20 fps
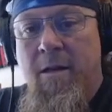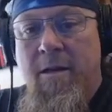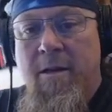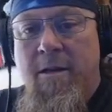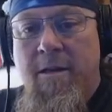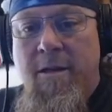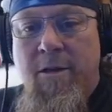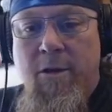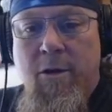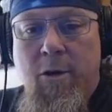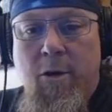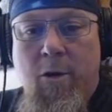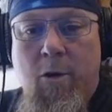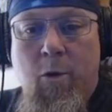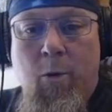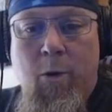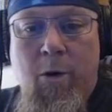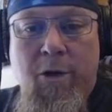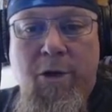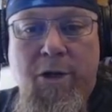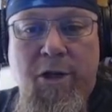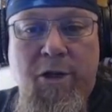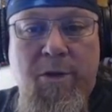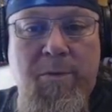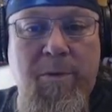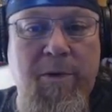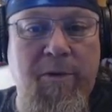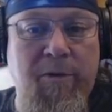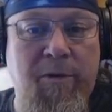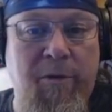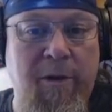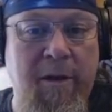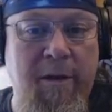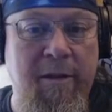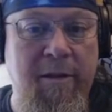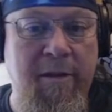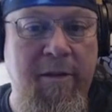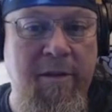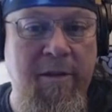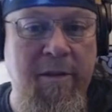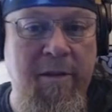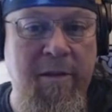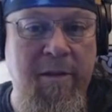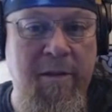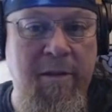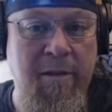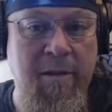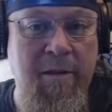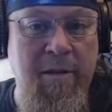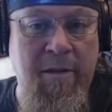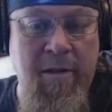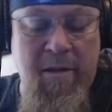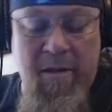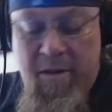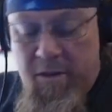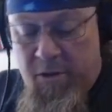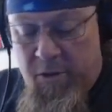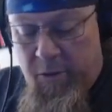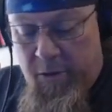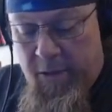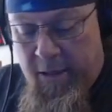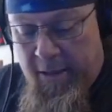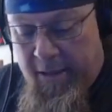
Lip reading: these are gorgeous, my friends. So we got